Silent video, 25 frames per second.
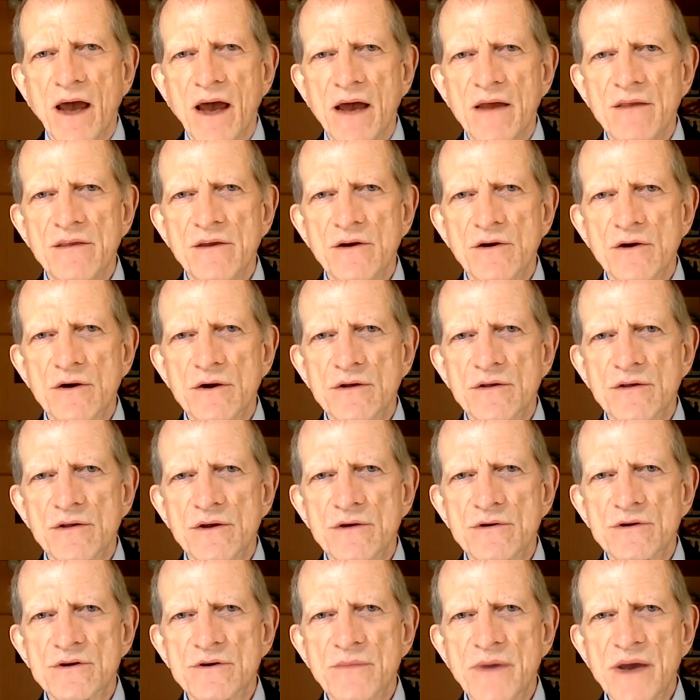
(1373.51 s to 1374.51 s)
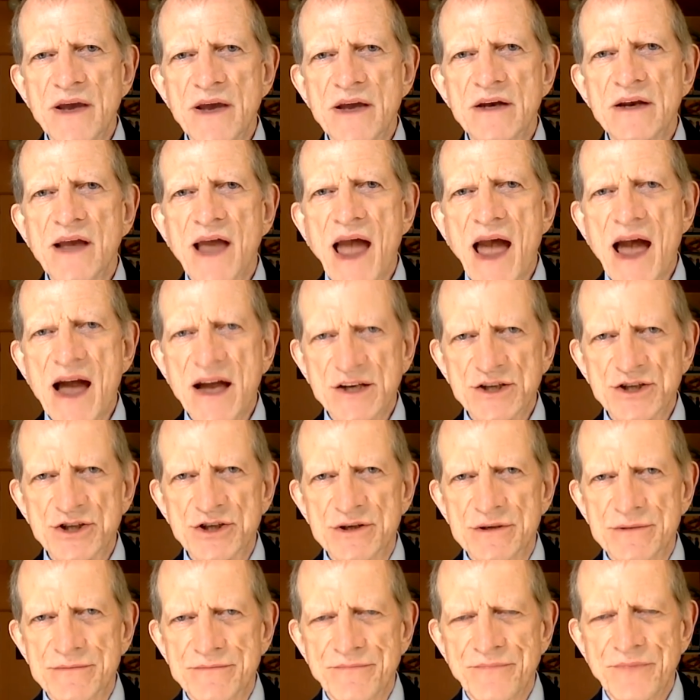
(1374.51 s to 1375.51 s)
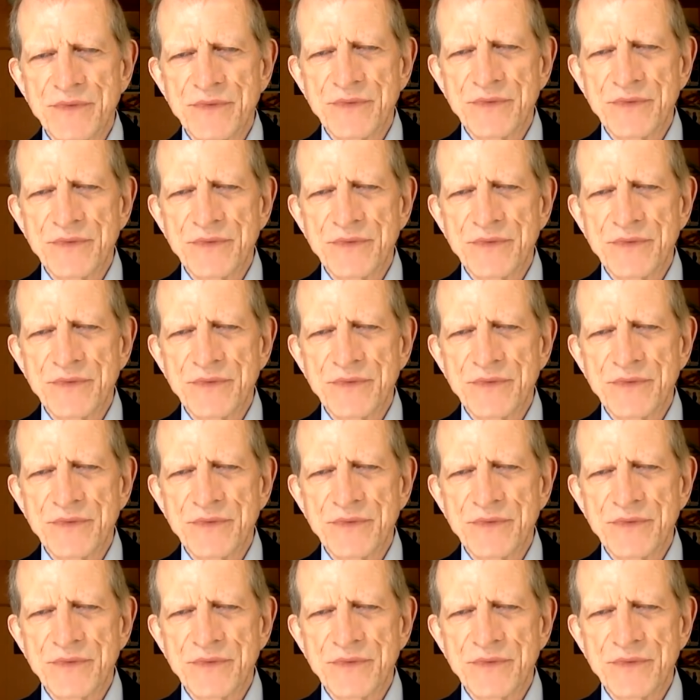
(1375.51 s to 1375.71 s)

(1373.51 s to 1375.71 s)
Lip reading: and they're demanding action.